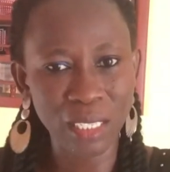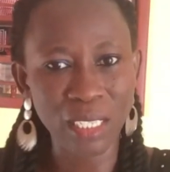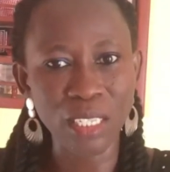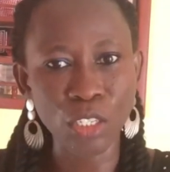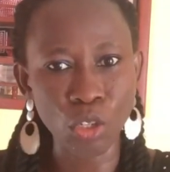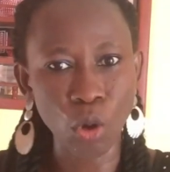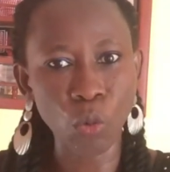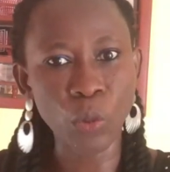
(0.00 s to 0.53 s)

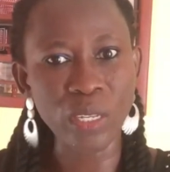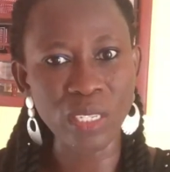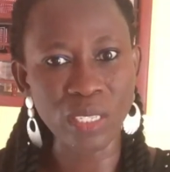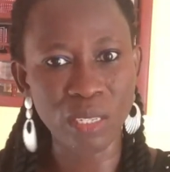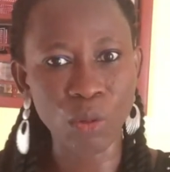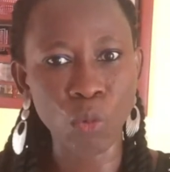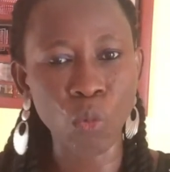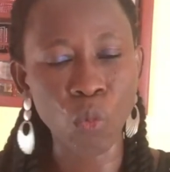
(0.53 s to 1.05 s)
is always
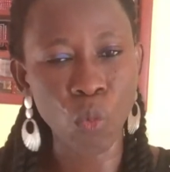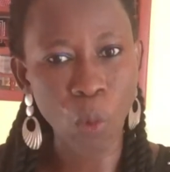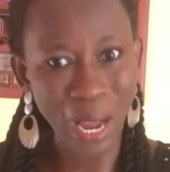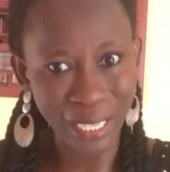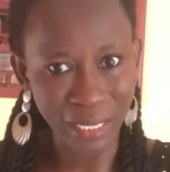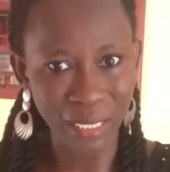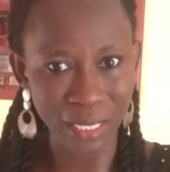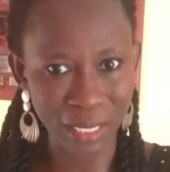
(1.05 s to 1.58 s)
the
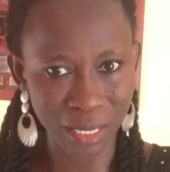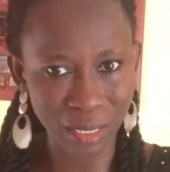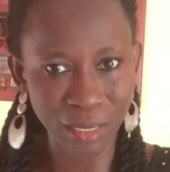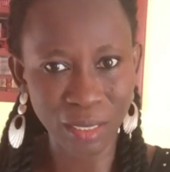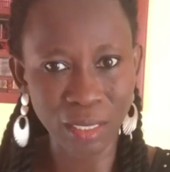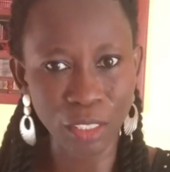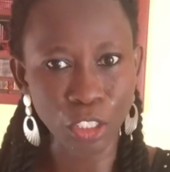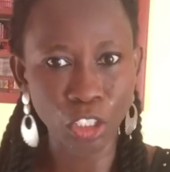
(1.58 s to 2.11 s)
widest,
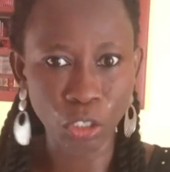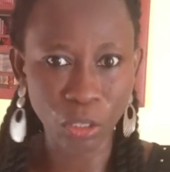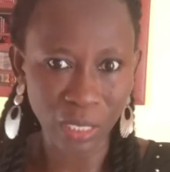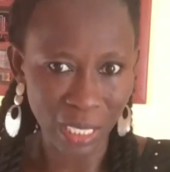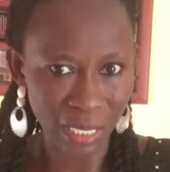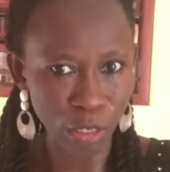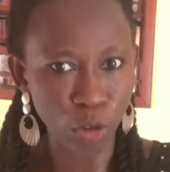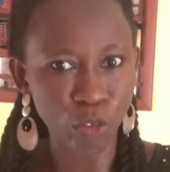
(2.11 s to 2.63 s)
you
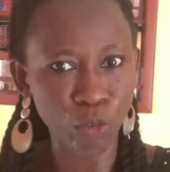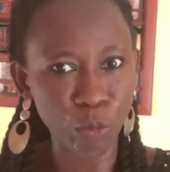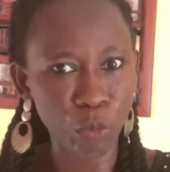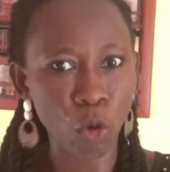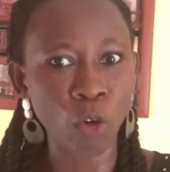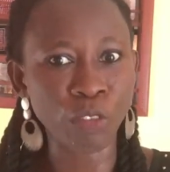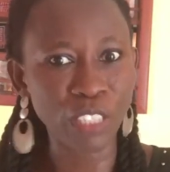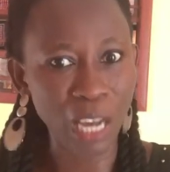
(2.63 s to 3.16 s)
understand,
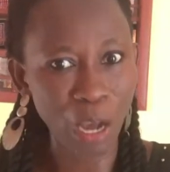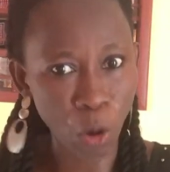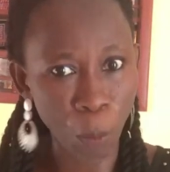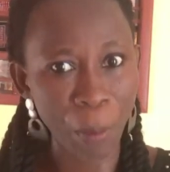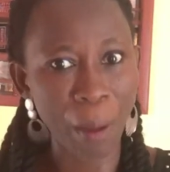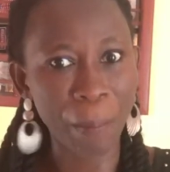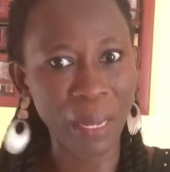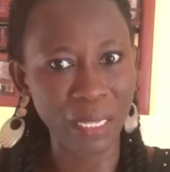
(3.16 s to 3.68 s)
of their upper
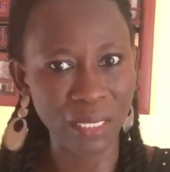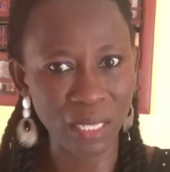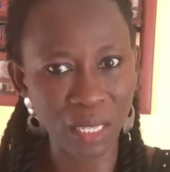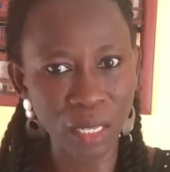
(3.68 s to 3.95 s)
part.